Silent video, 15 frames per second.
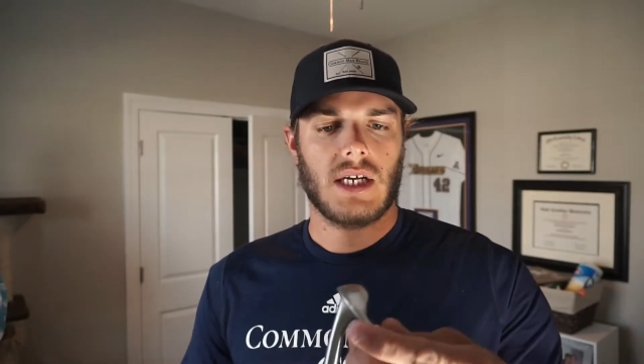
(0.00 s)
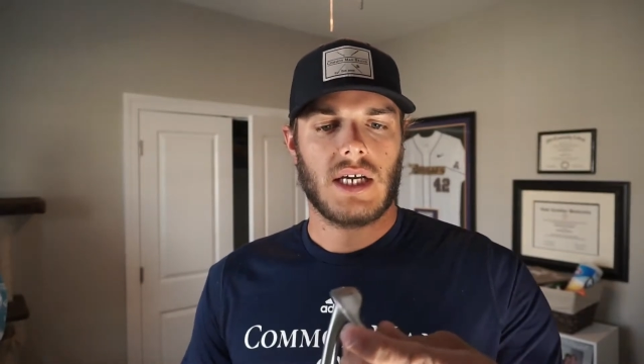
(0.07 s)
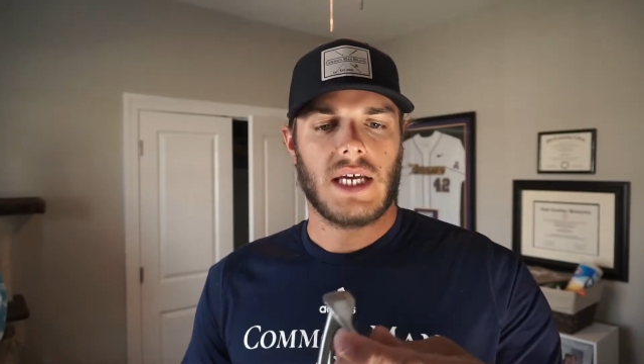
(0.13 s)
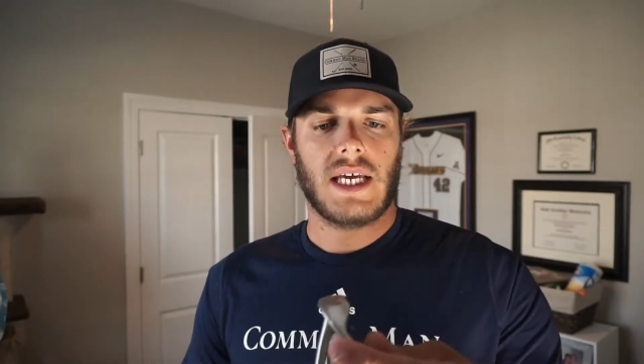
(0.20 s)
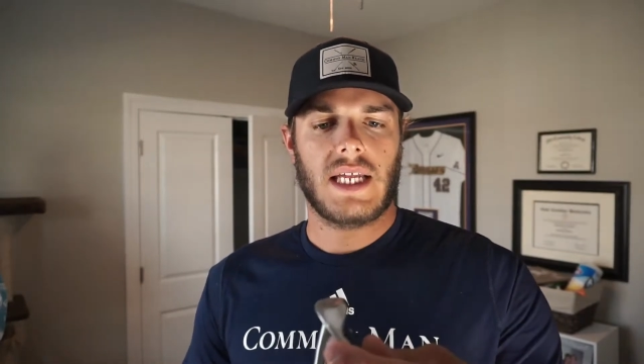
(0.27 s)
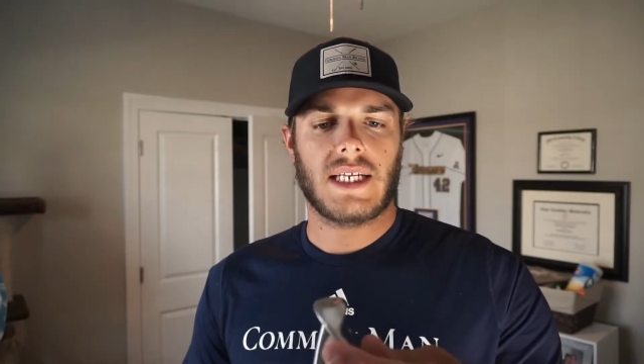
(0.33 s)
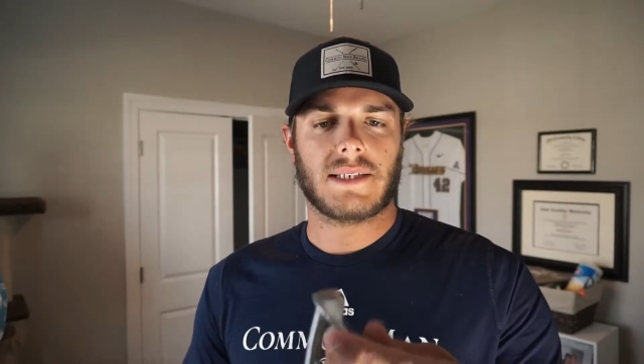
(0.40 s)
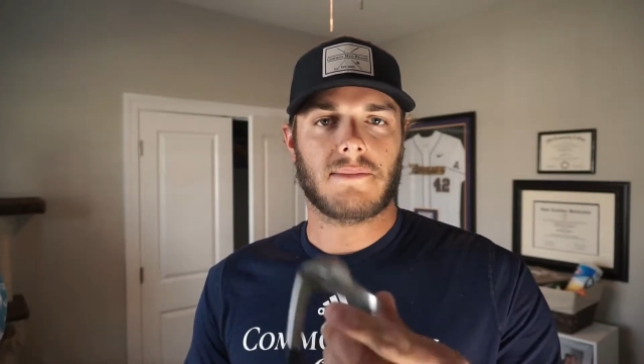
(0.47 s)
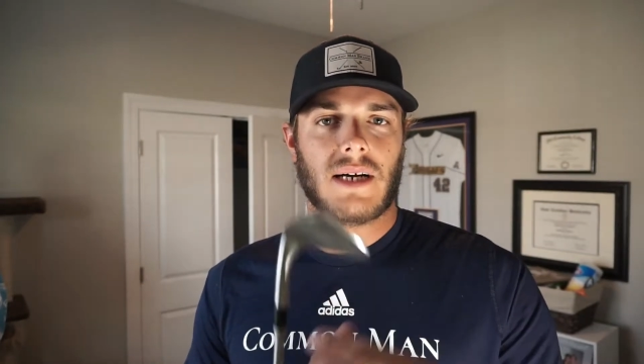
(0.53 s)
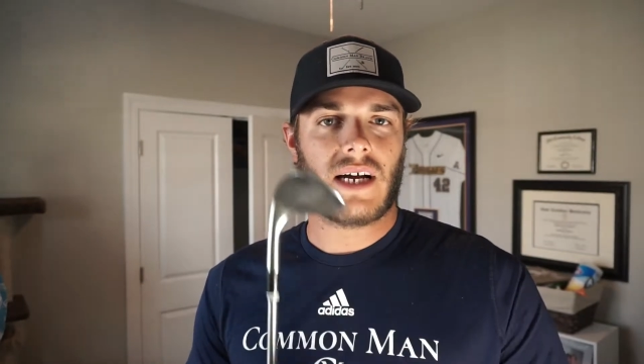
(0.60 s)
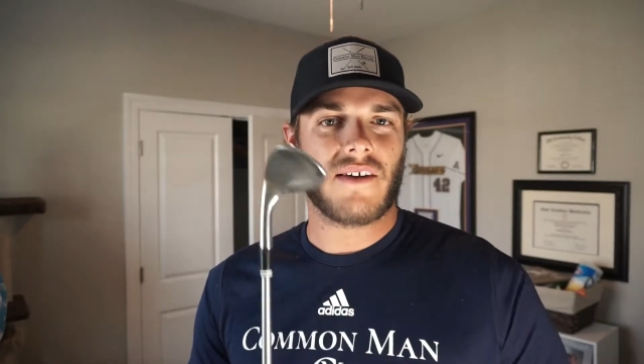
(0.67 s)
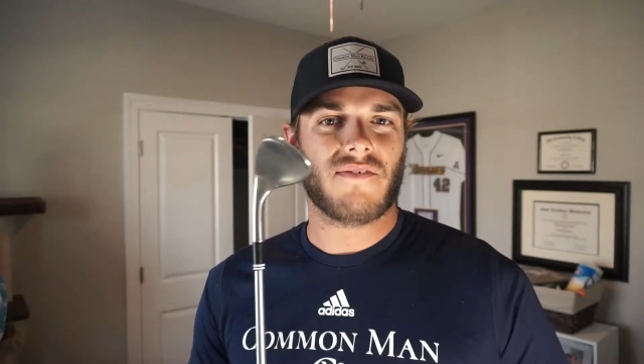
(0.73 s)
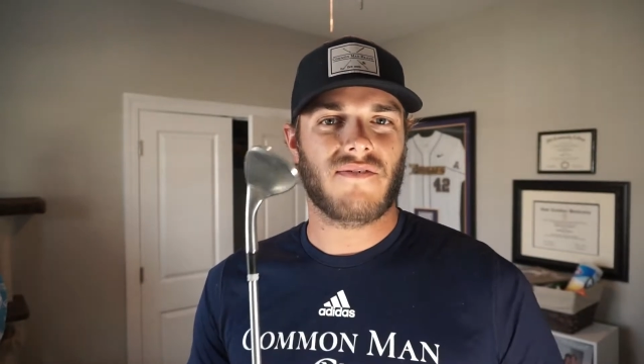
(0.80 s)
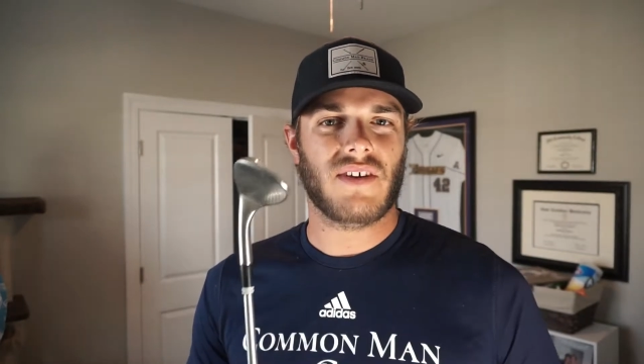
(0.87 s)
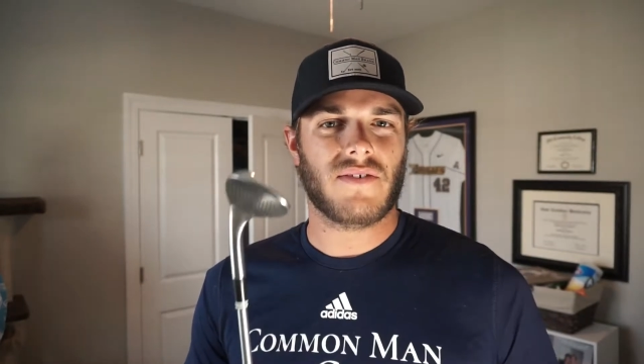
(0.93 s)
It is my
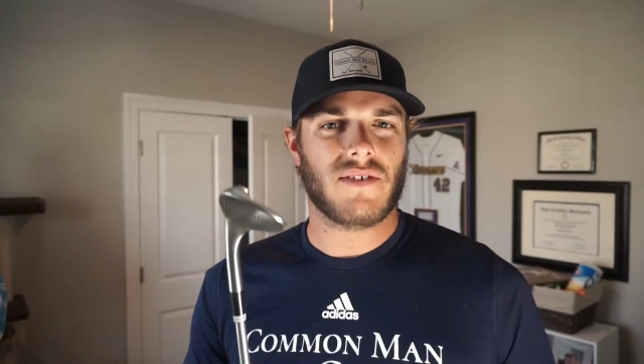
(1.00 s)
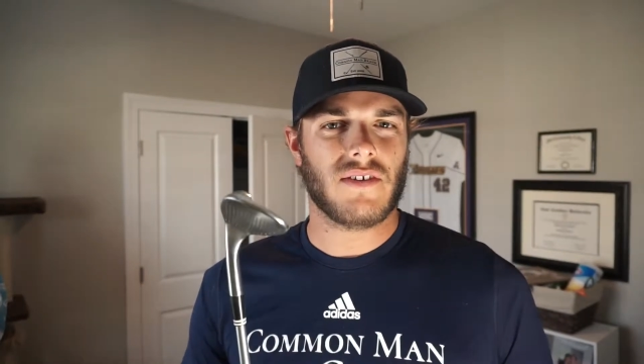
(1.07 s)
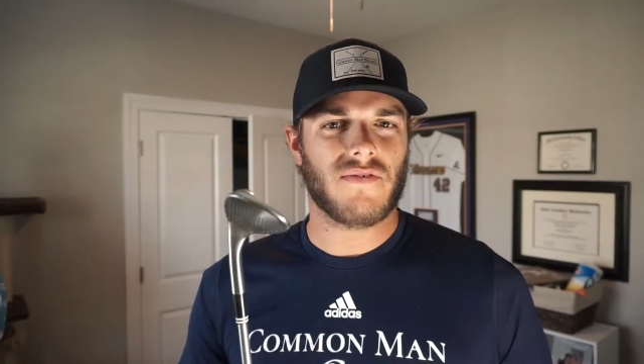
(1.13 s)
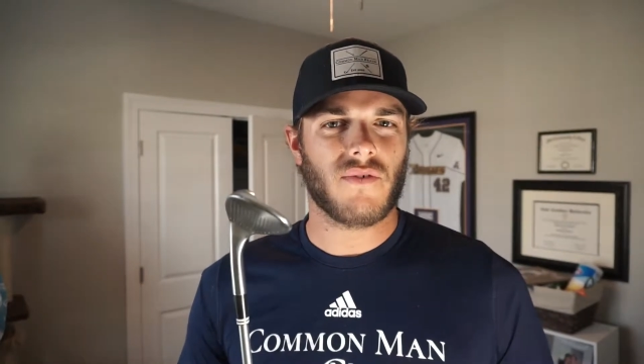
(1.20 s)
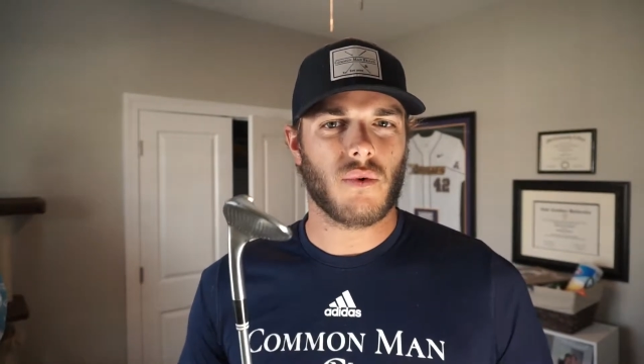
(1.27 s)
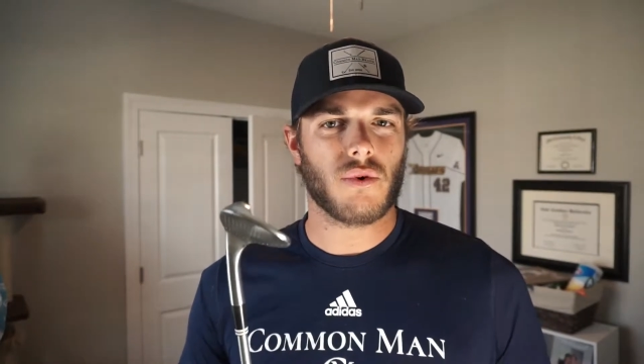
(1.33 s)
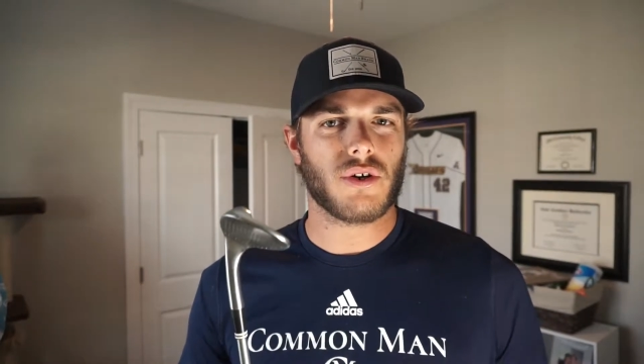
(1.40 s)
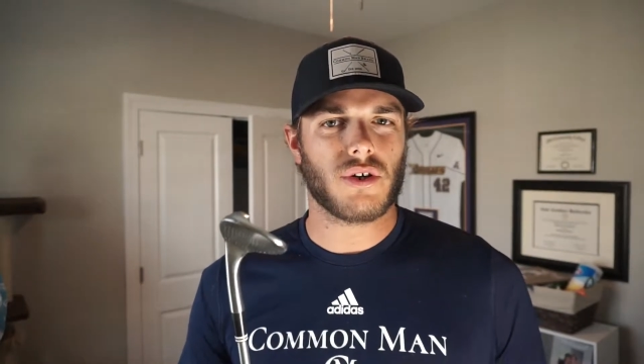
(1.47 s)
54